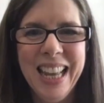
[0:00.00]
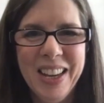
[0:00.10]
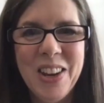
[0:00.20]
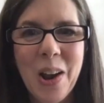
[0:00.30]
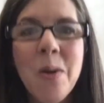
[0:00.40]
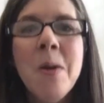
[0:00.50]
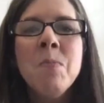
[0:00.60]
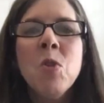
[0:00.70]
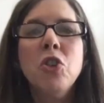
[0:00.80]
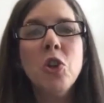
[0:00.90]

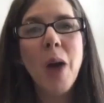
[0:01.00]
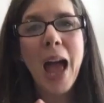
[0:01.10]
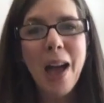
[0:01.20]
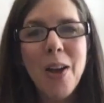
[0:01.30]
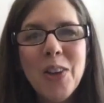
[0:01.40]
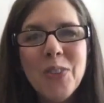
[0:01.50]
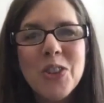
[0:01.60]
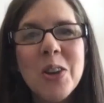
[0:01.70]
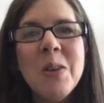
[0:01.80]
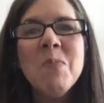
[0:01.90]
So you
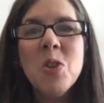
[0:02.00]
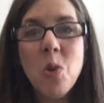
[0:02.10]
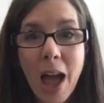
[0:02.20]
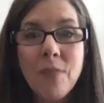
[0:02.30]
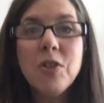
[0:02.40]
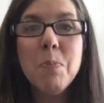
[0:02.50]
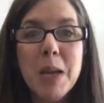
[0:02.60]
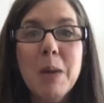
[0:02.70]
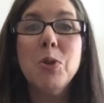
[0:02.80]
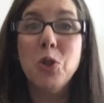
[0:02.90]
have to
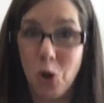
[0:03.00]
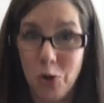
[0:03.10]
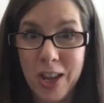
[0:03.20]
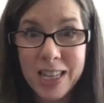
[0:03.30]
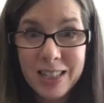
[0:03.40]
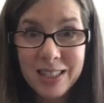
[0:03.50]
be observant.